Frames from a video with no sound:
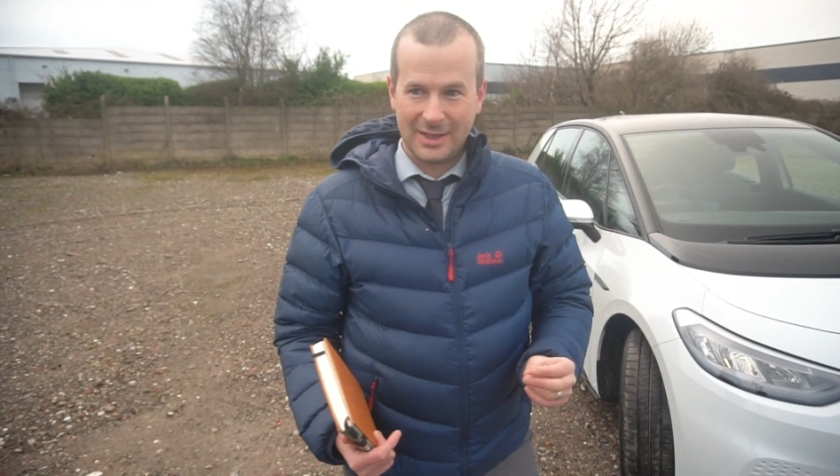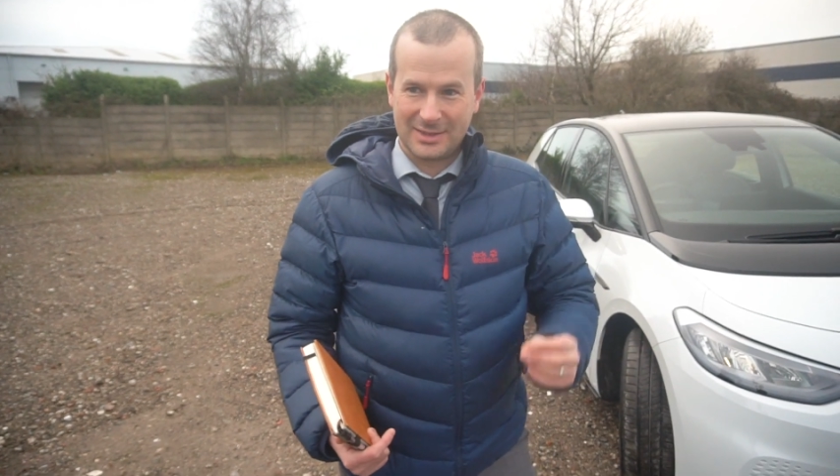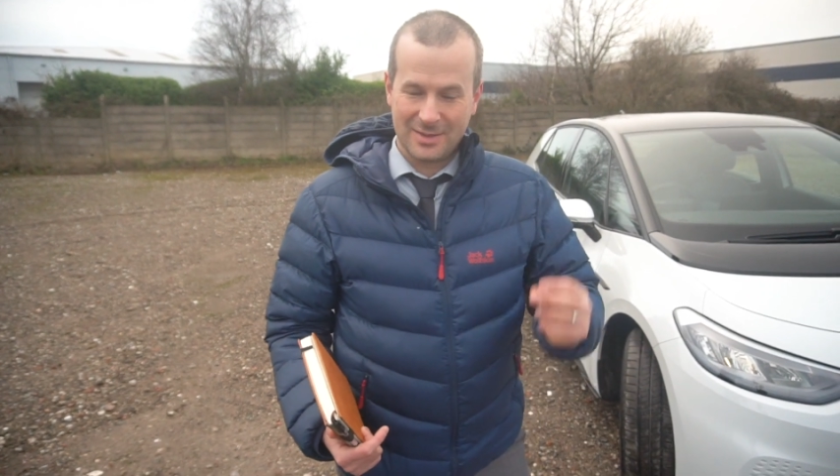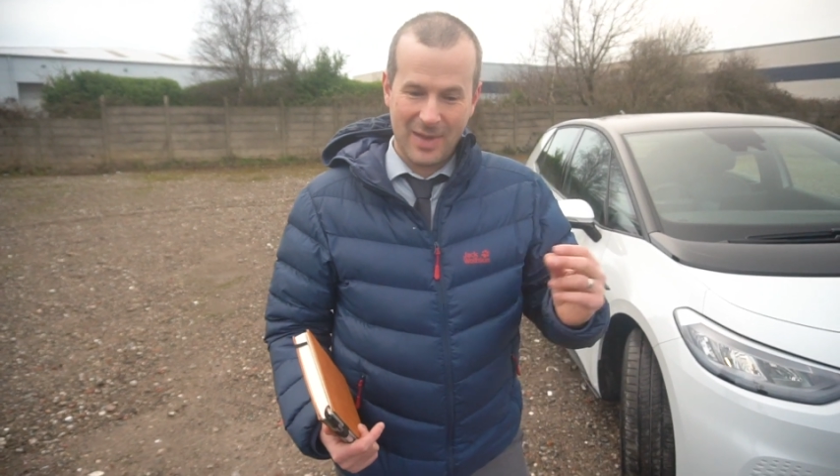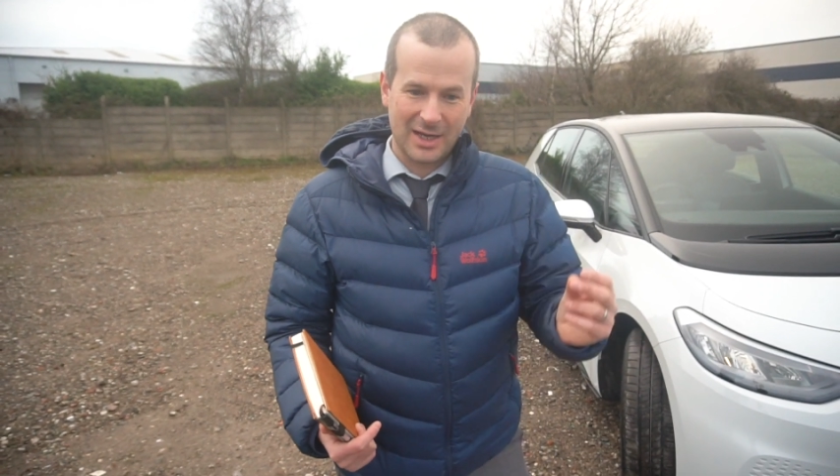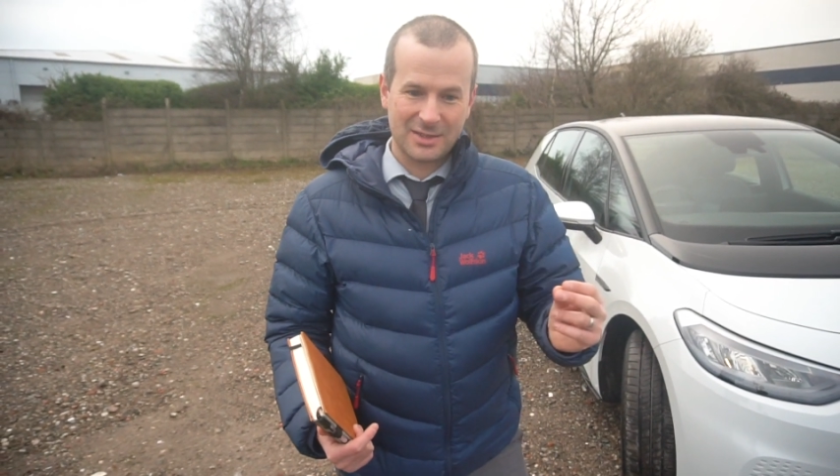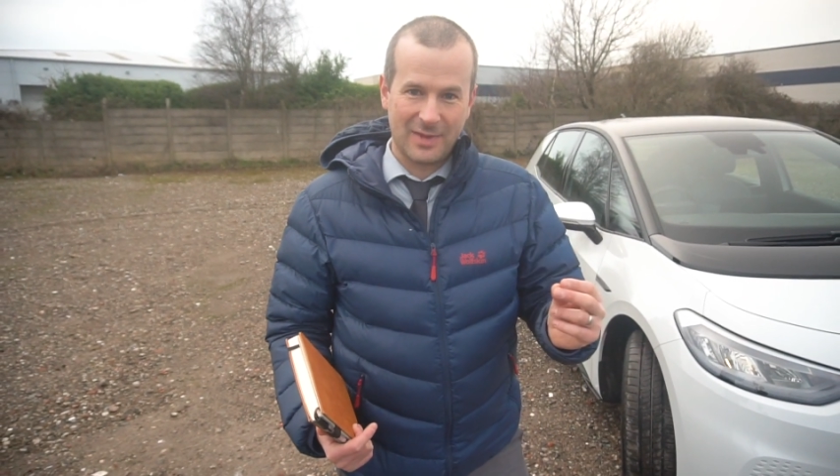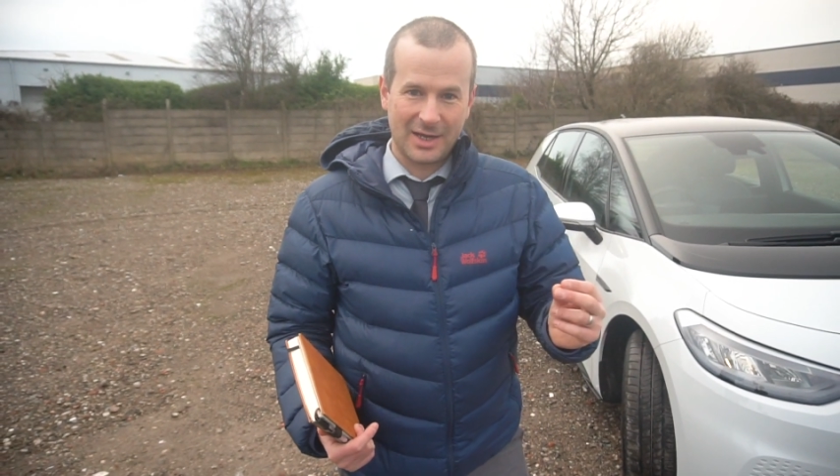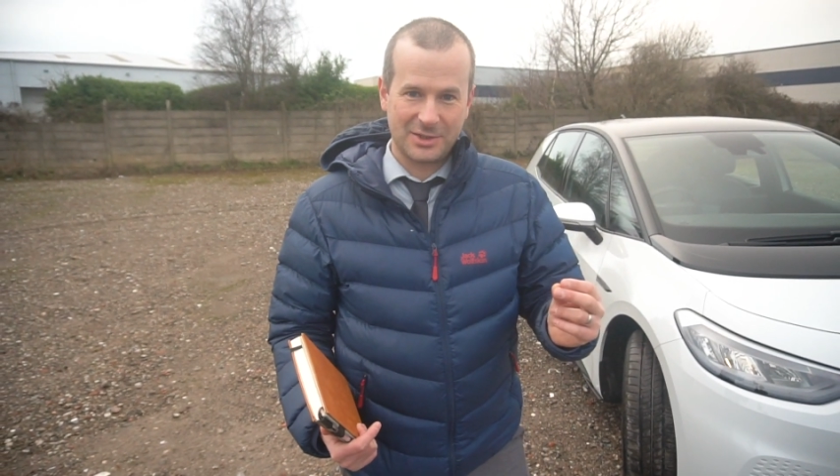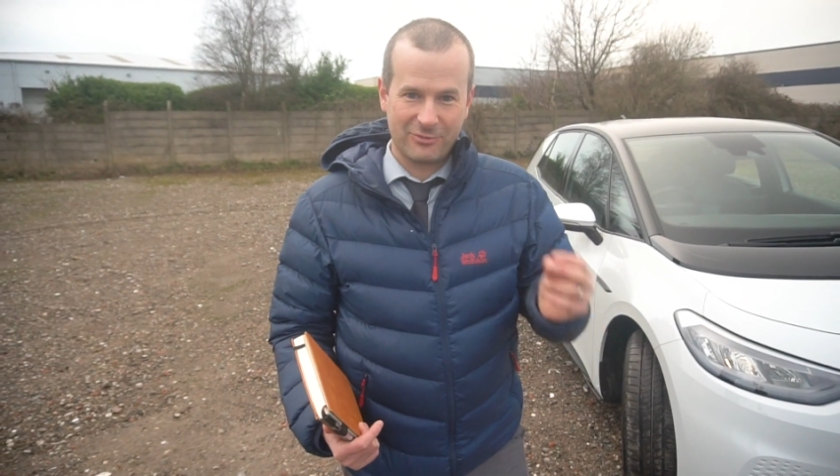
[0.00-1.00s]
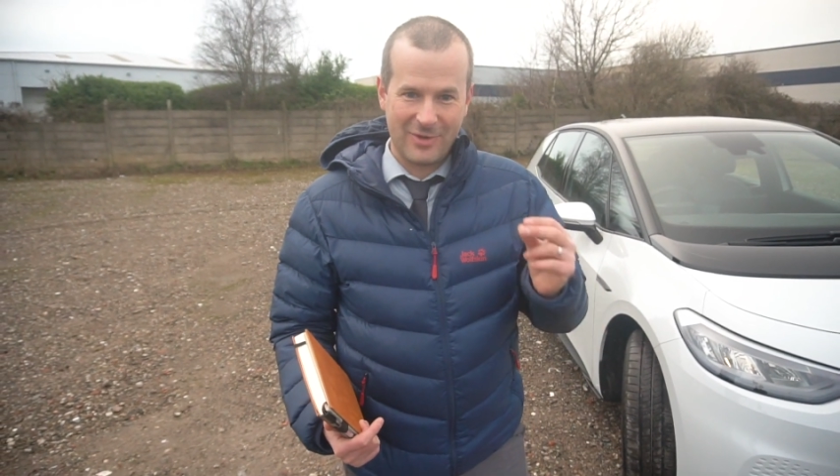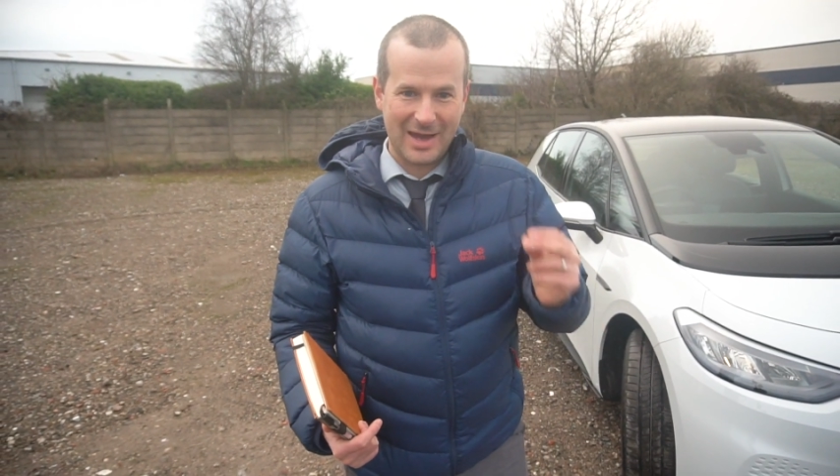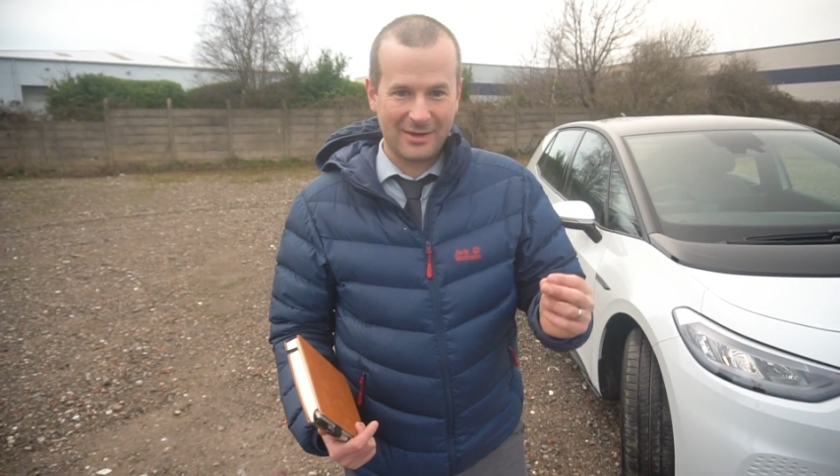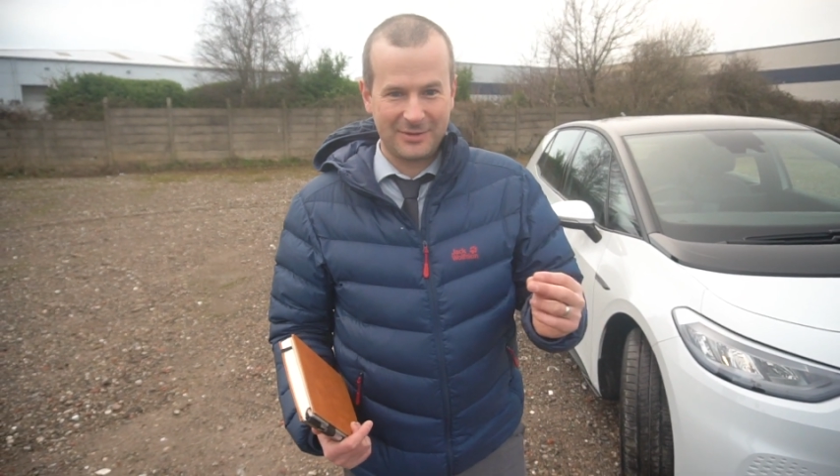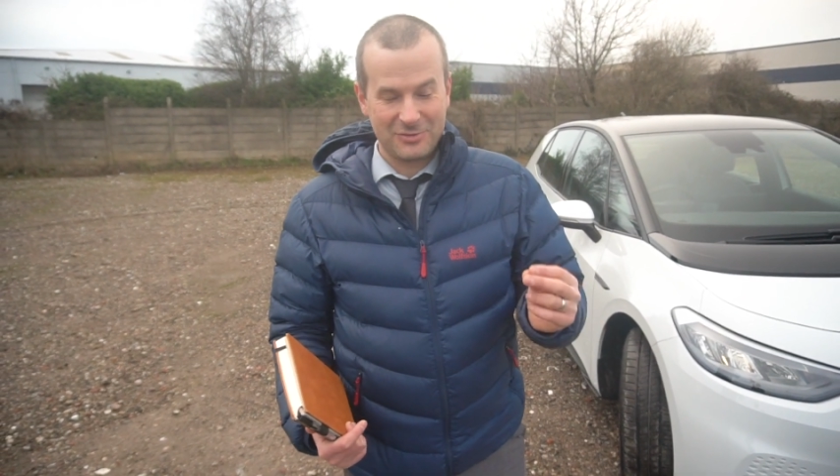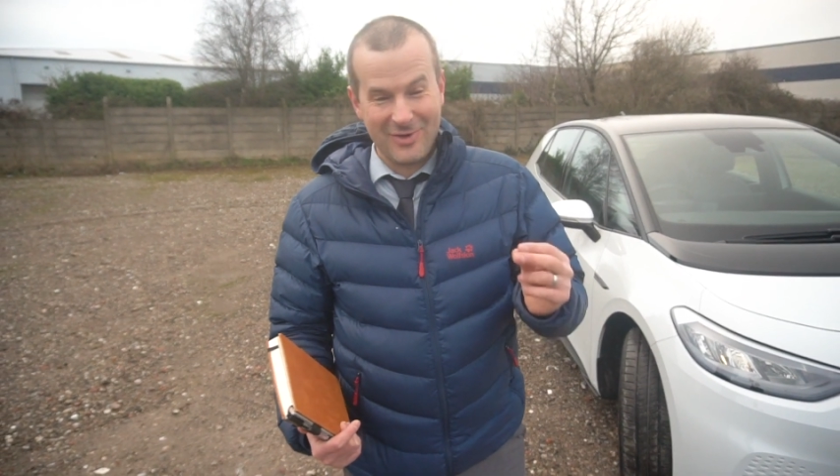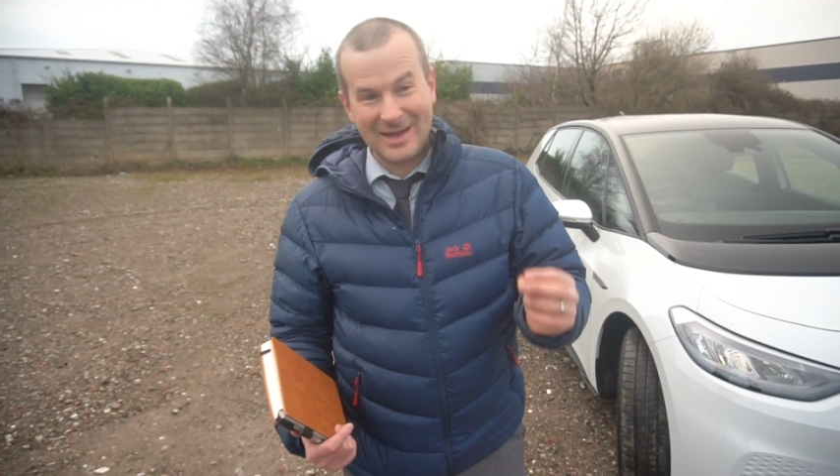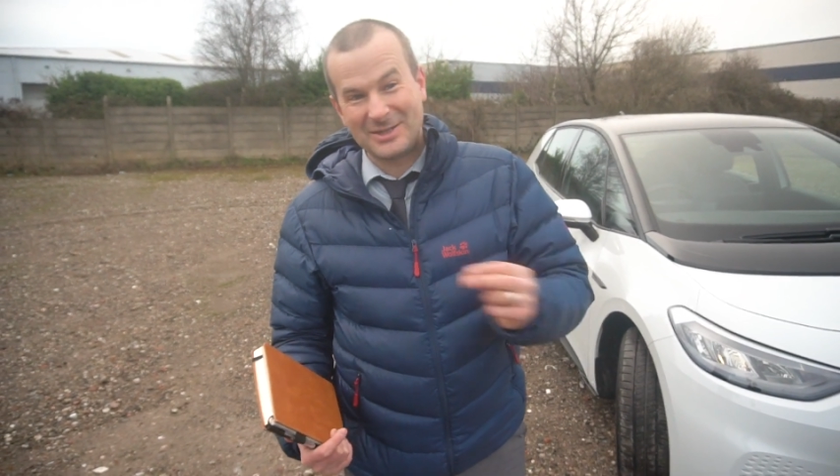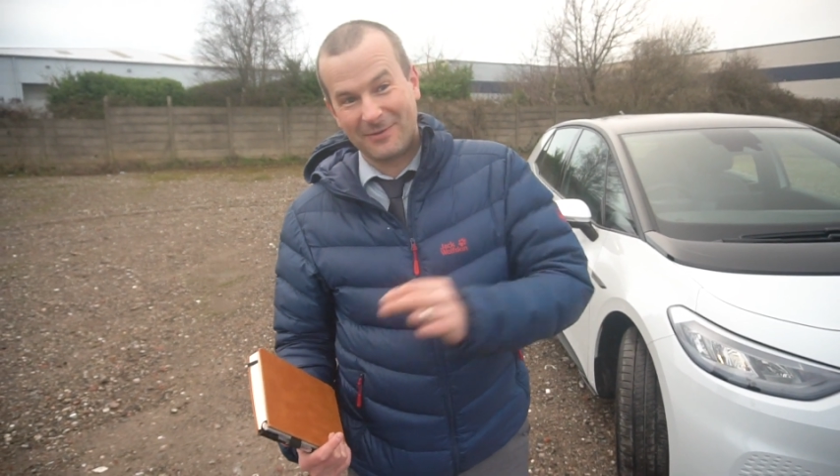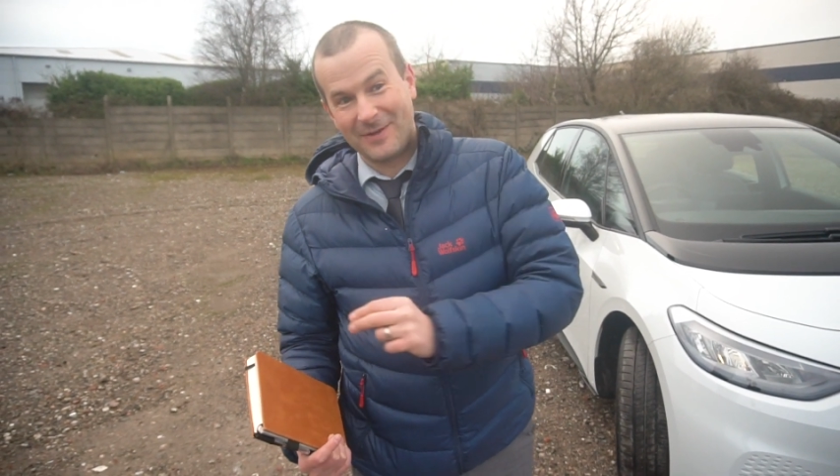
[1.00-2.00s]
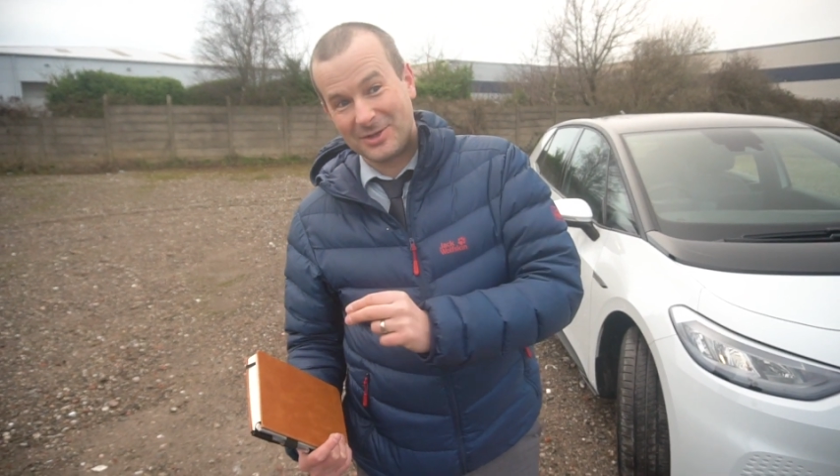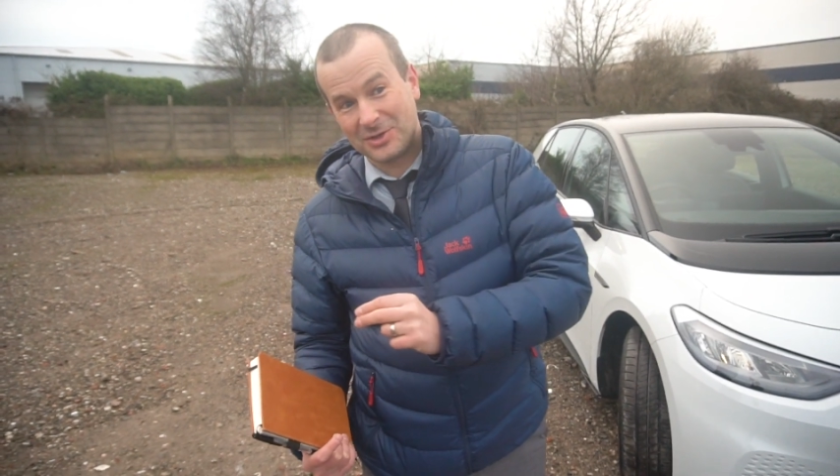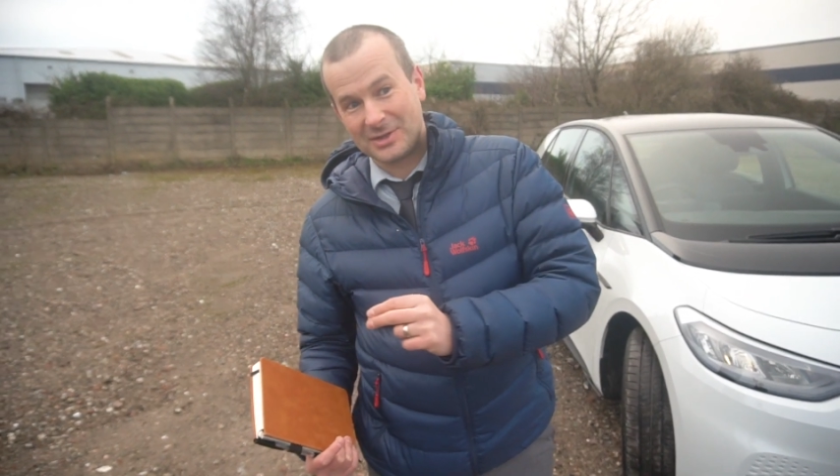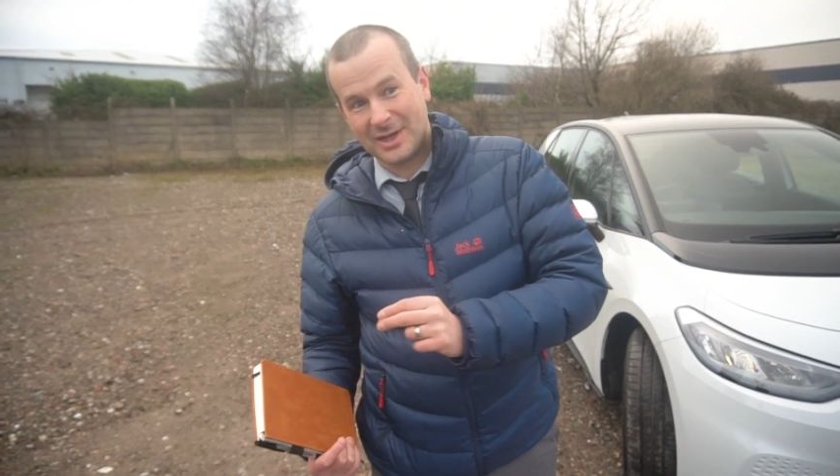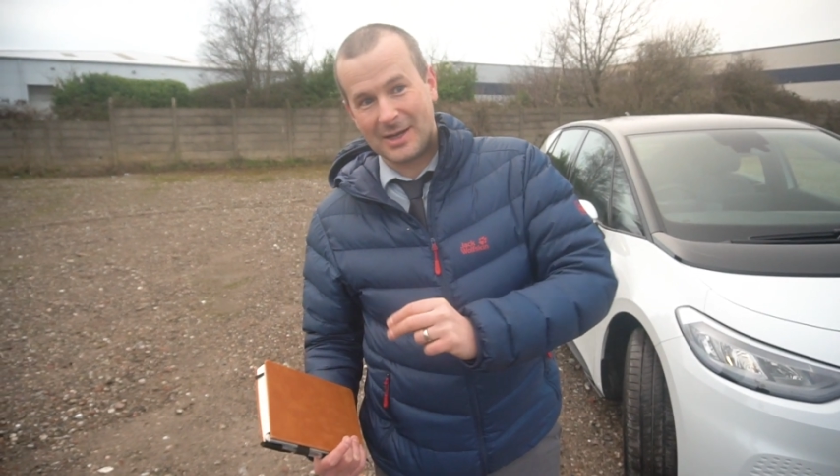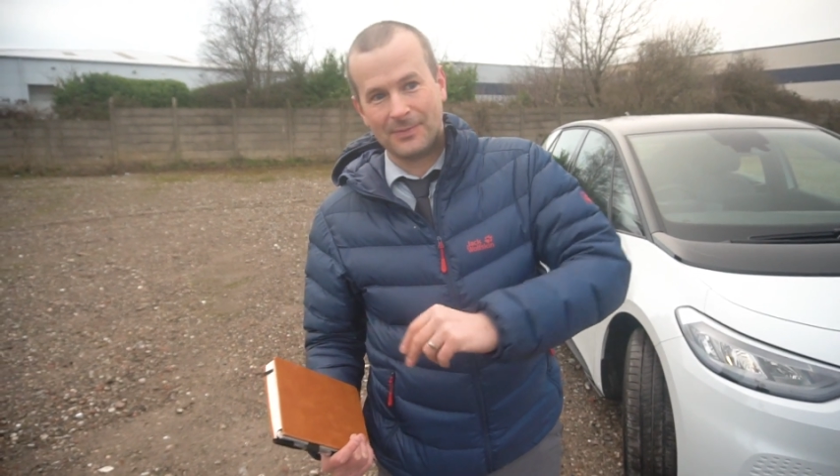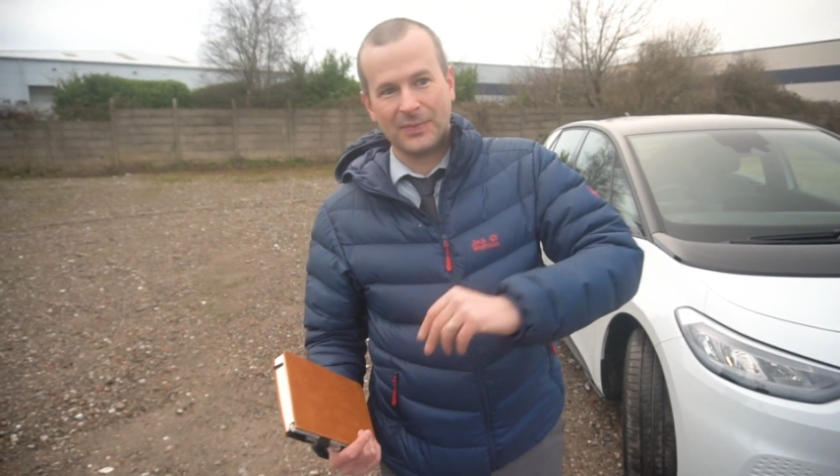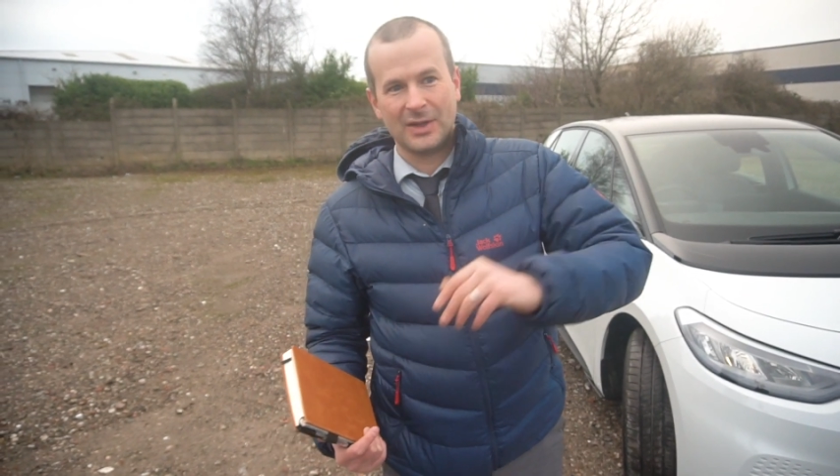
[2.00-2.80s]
is to maximise your range efficiency,